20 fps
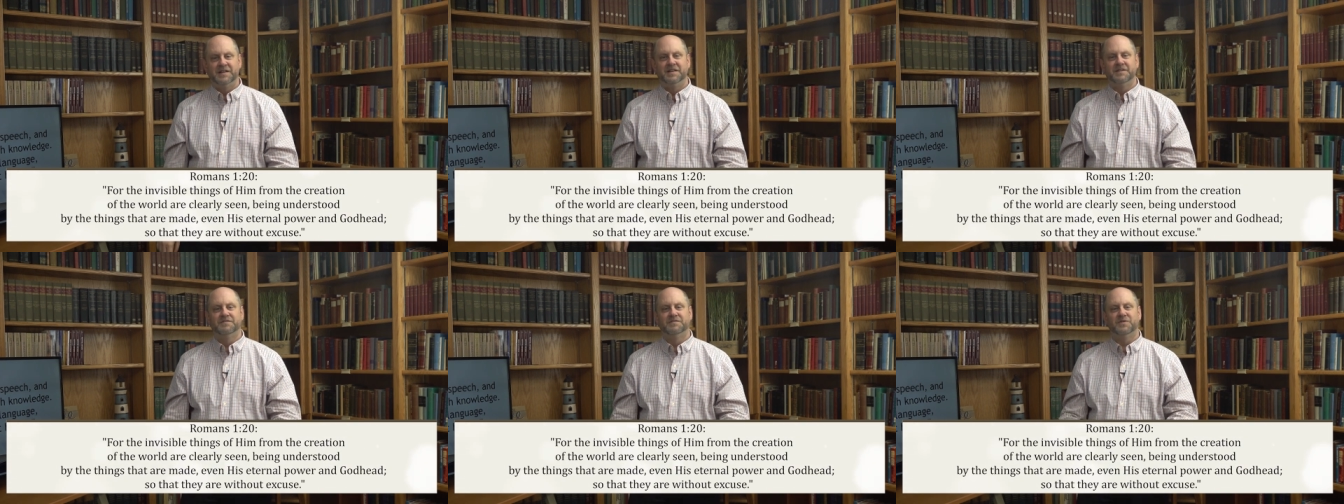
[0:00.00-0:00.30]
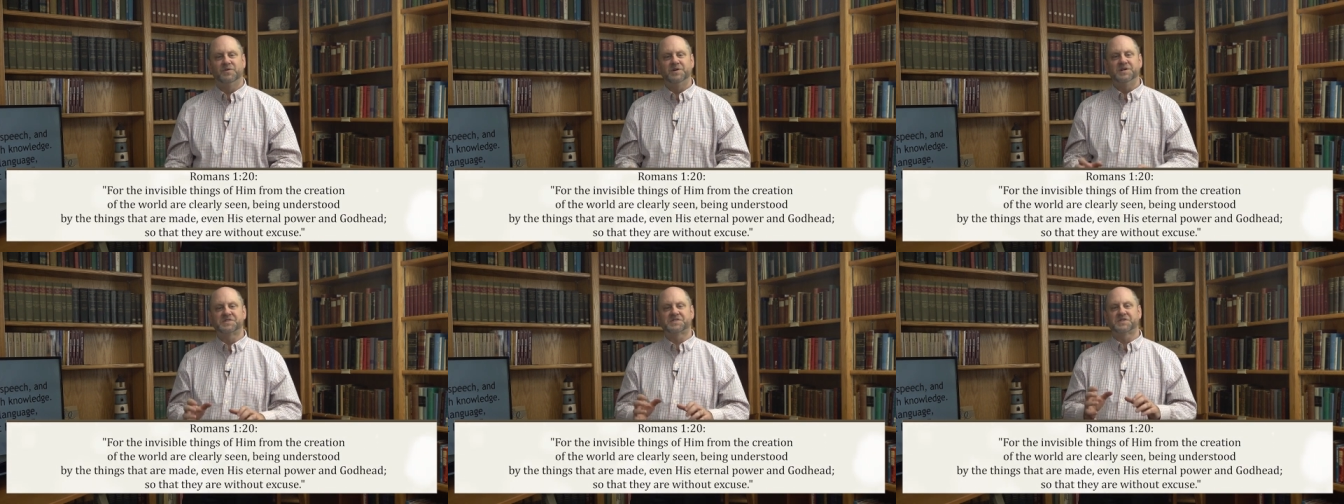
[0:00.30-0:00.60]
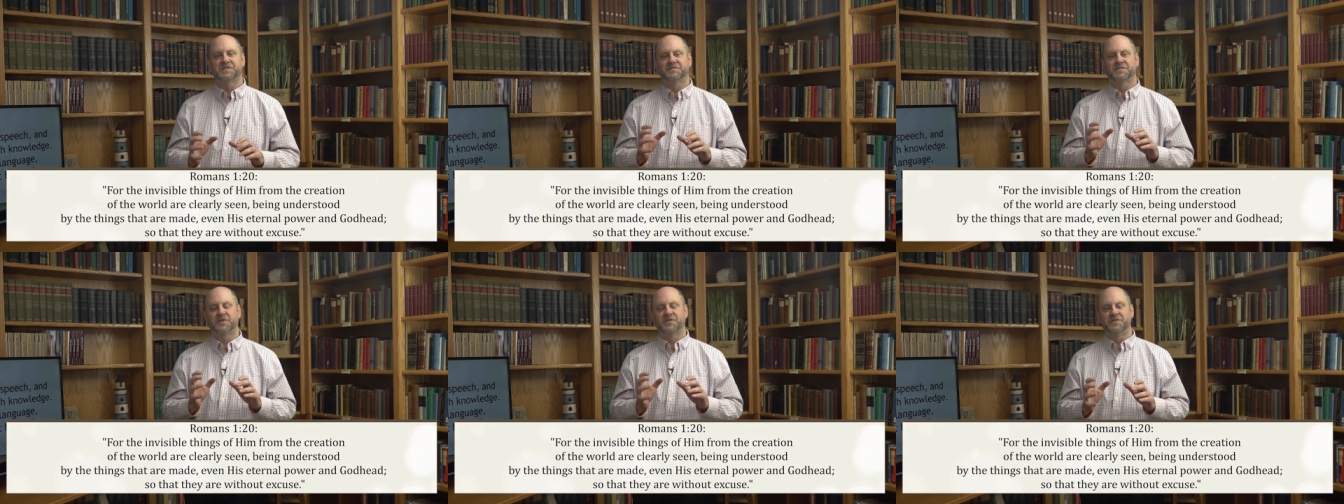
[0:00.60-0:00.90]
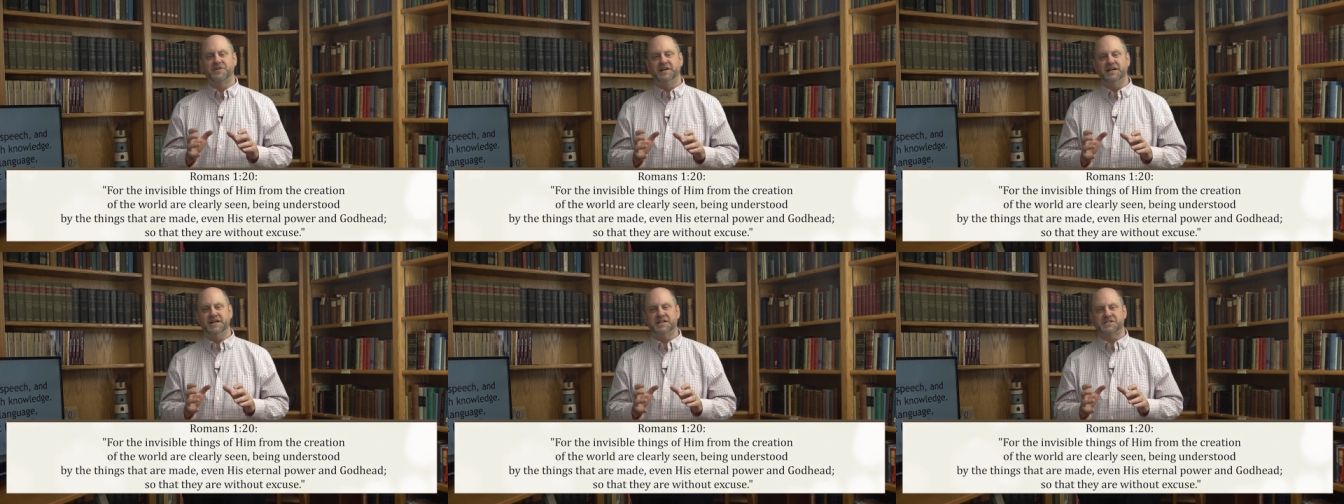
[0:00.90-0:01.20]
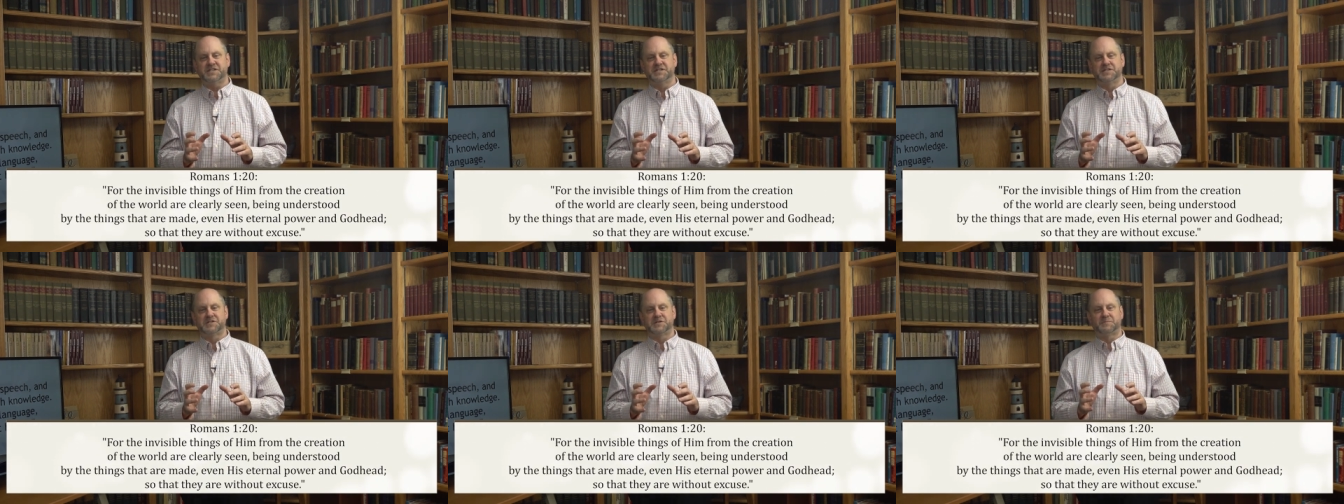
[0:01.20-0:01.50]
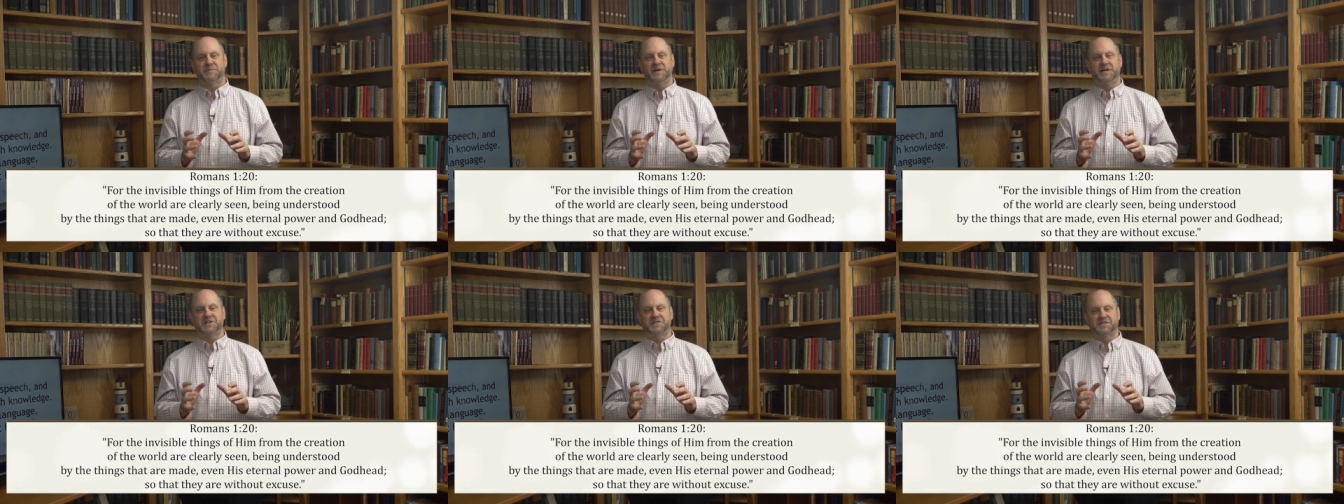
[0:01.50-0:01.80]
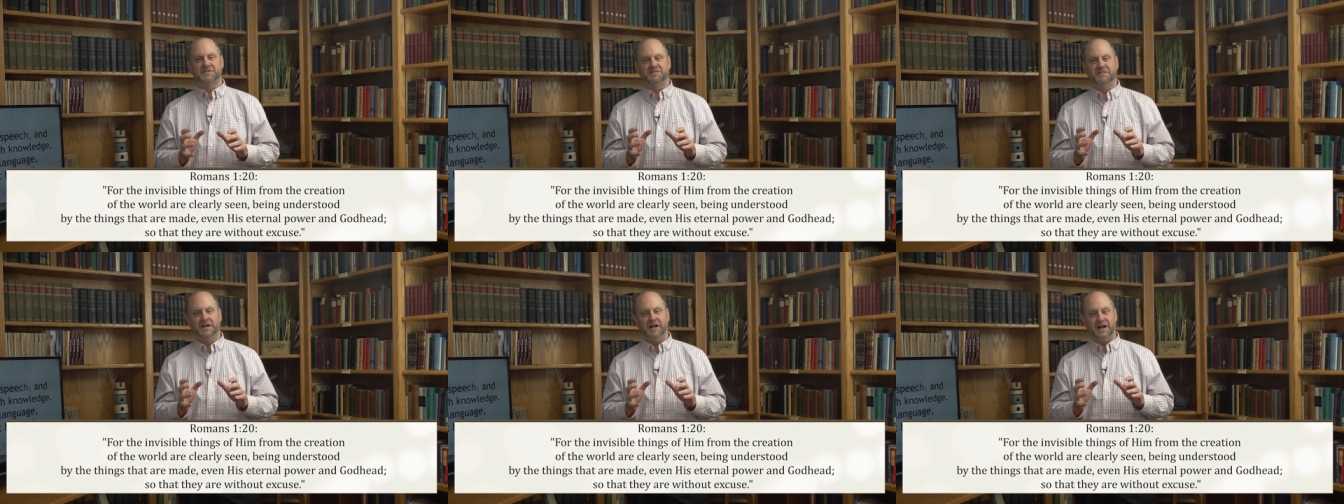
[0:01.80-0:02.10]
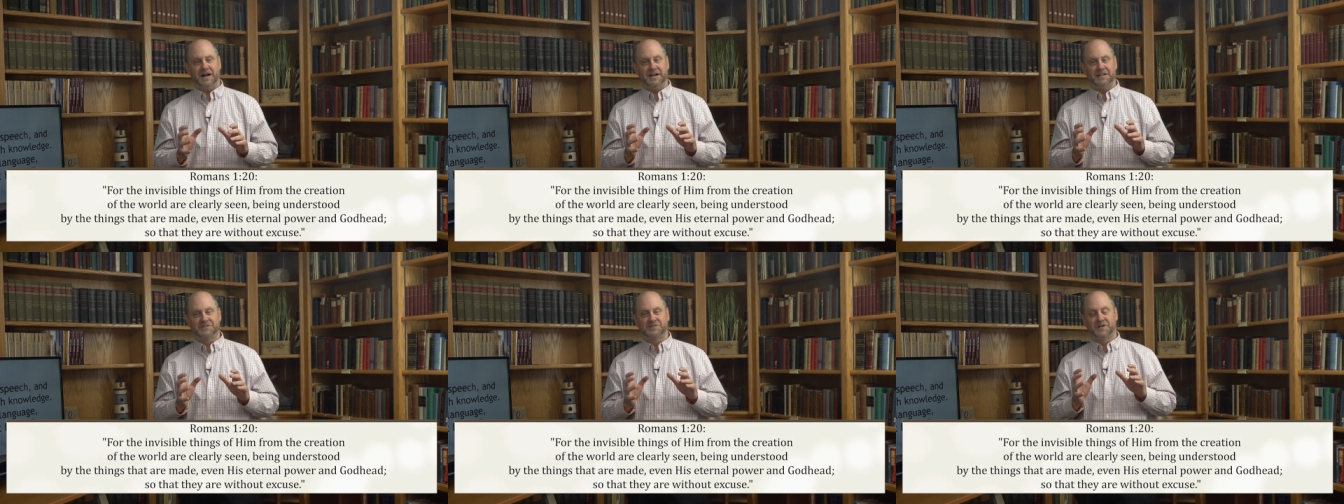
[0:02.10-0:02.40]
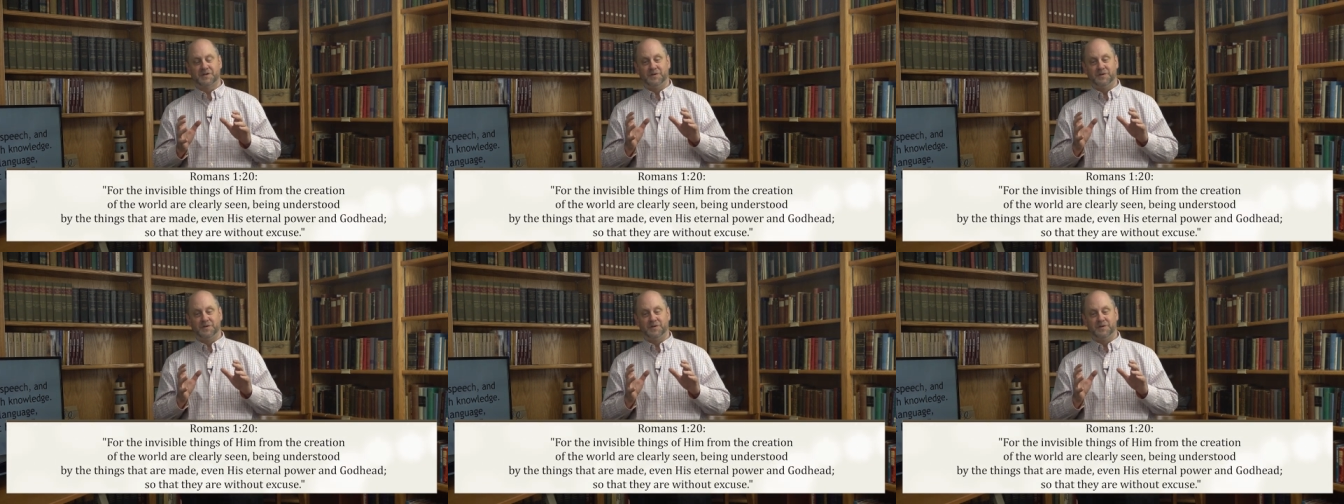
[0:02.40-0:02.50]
The voice of creation speaks of God's